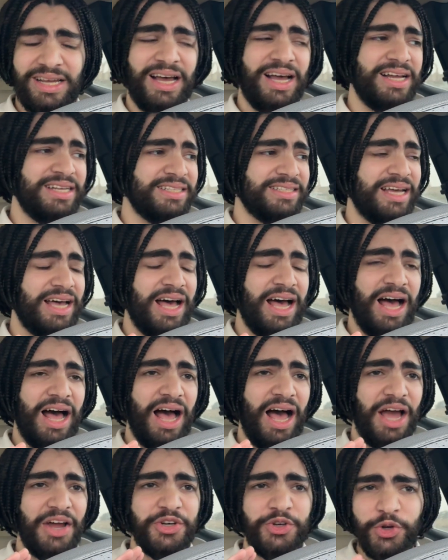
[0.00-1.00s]
and
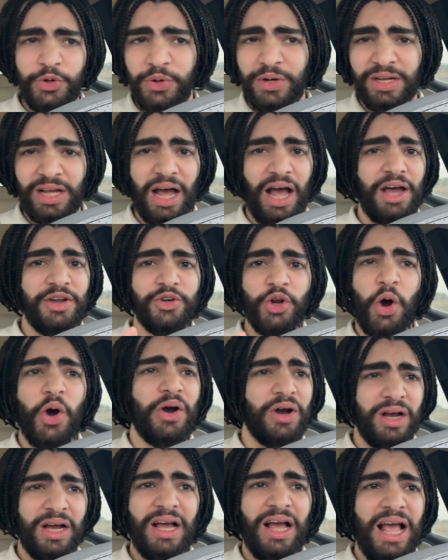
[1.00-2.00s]
I
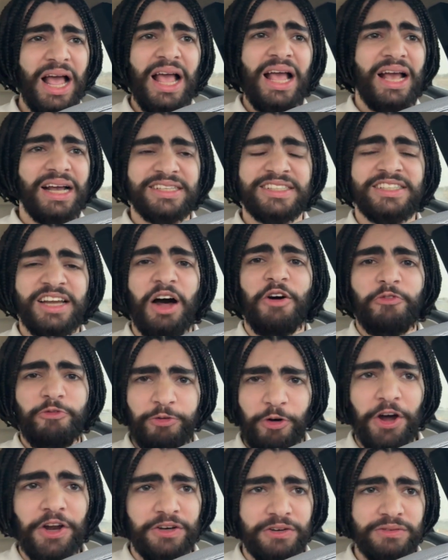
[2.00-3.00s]
know it's not
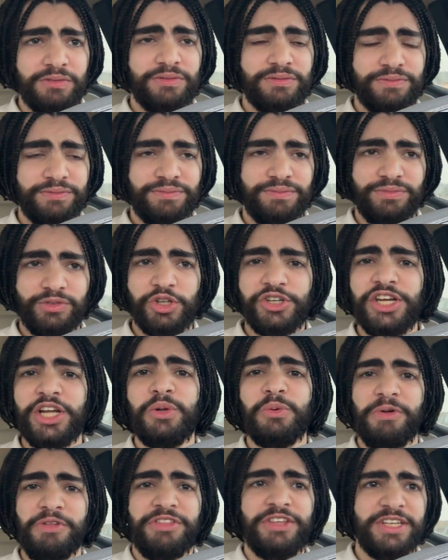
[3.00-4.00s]
fun to deal
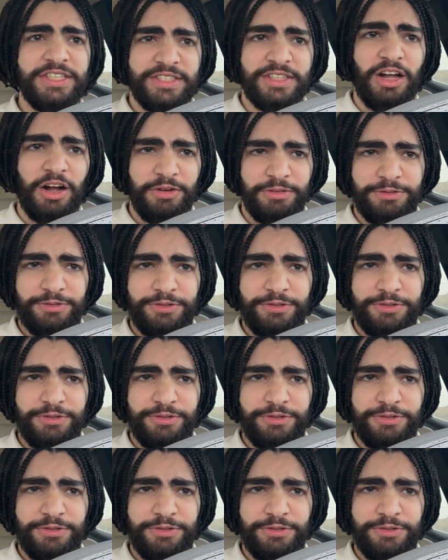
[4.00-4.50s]
with these stuff.